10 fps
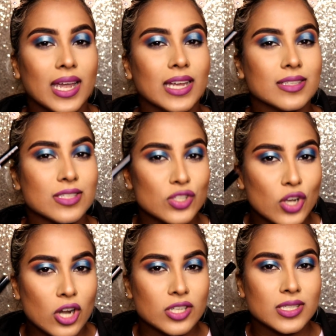It does
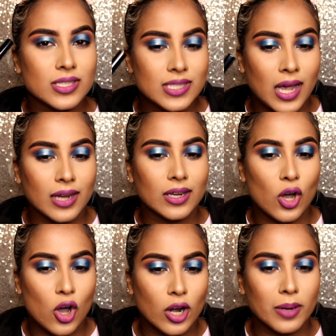not tug
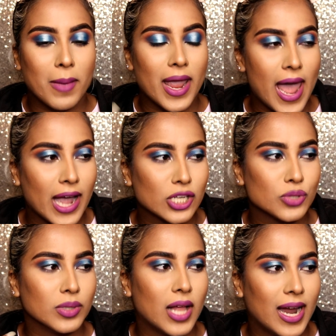on my
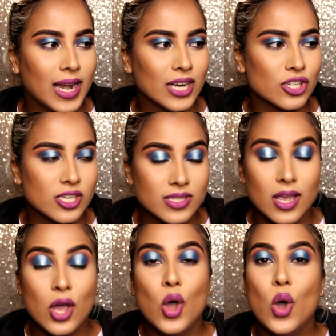actual eyelashes,
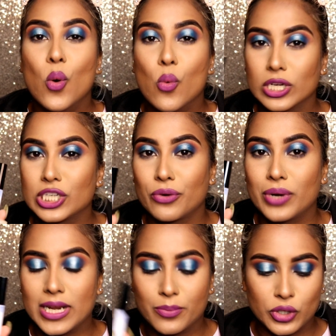which I
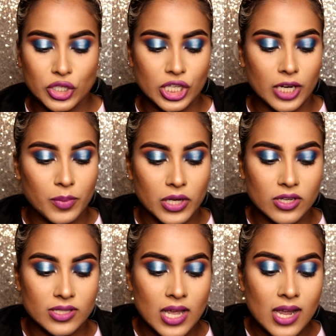really appreciate,
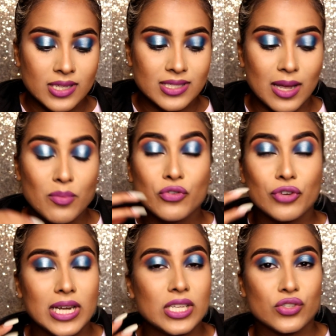because some
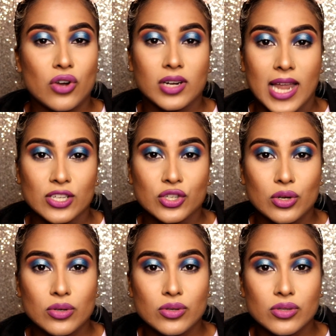really strong lash
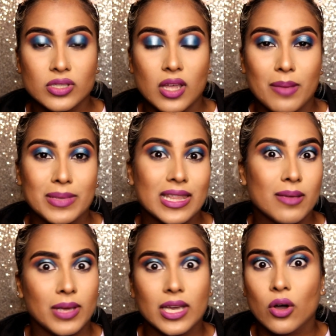glues, I mean, they
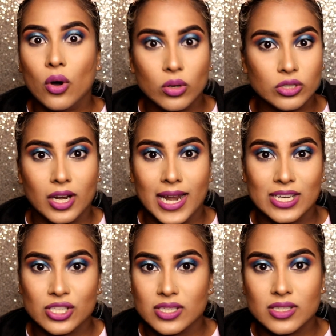may hold your
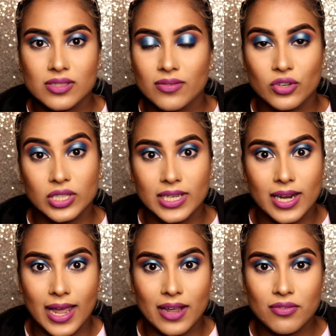lashes for dear
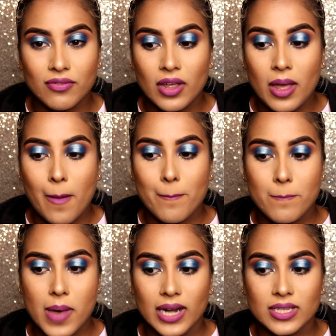life,
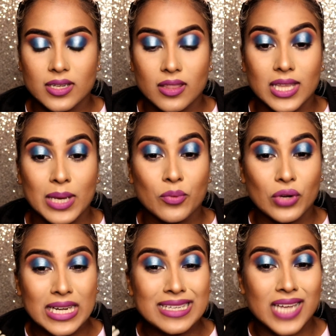but they
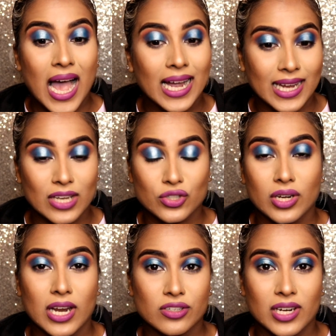really tug at your
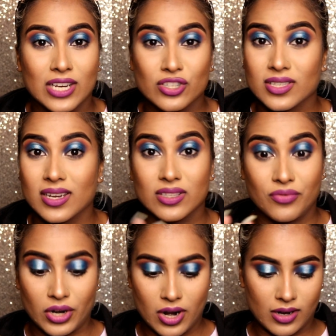natural lashes and it's
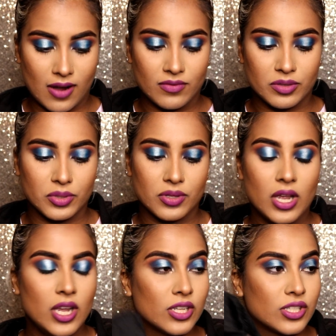very uncomfortable.
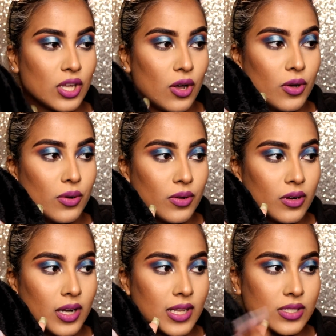So
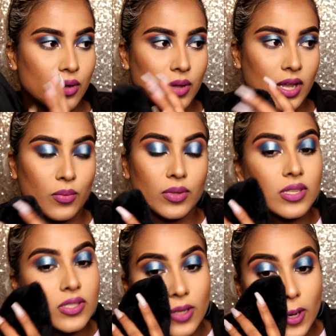let's go in with
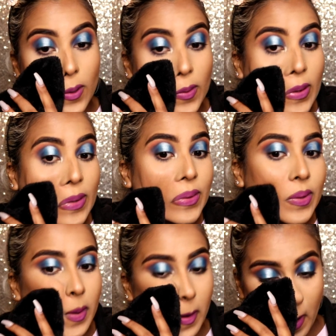this
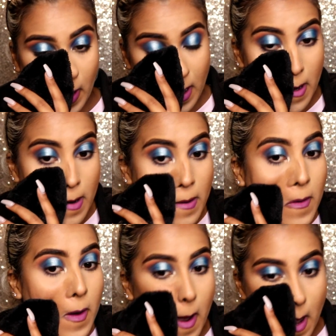cloth
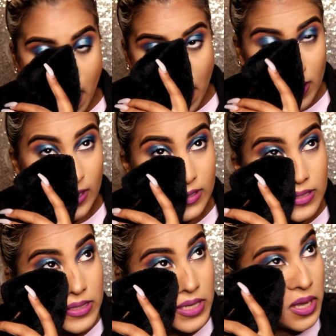and
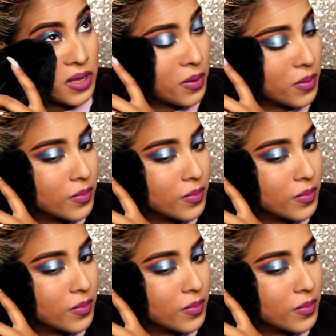let's see.